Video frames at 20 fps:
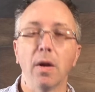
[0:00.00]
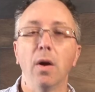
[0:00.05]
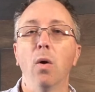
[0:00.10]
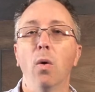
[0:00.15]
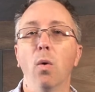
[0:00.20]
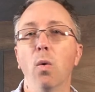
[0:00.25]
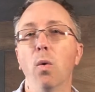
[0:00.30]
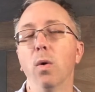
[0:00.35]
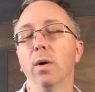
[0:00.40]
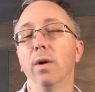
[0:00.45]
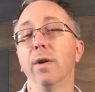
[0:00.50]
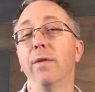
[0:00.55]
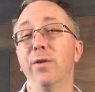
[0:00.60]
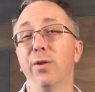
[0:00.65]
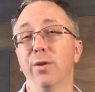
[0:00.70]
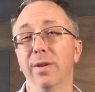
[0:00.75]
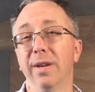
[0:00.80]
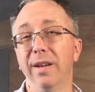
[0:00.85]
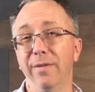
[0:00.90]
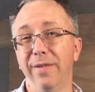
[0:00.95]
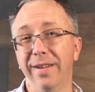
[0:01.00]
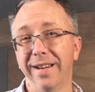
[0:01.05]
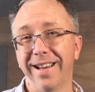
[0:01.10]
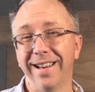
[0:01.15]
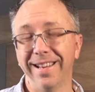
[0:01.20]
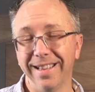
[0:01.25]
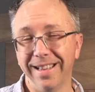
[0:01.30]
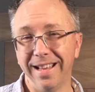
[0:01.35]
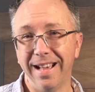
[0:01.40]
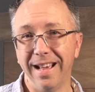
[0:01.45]
or if you're giving
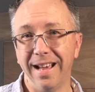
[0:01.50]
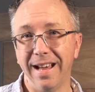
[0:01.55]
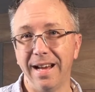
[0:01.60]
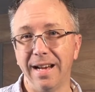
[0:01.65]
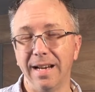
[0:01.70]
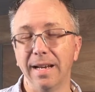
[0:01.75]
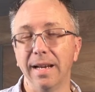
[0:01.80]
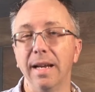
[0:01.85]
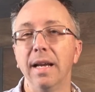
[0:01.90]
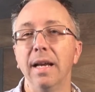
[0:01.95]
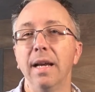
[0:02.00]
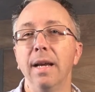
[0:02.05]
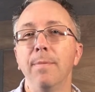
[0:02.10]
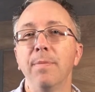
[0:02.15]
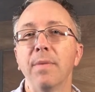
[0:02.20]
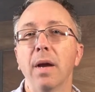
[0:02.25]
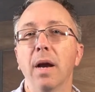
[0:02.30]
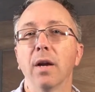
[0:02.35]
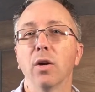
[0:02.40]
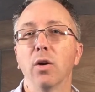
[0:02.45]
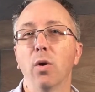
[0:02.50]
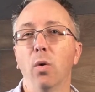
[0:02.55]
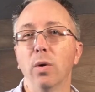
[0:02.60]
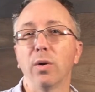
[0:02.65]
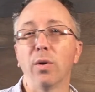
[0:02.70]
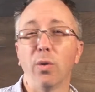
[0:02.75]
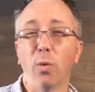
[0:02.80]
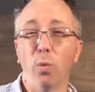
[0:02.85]
online, go under the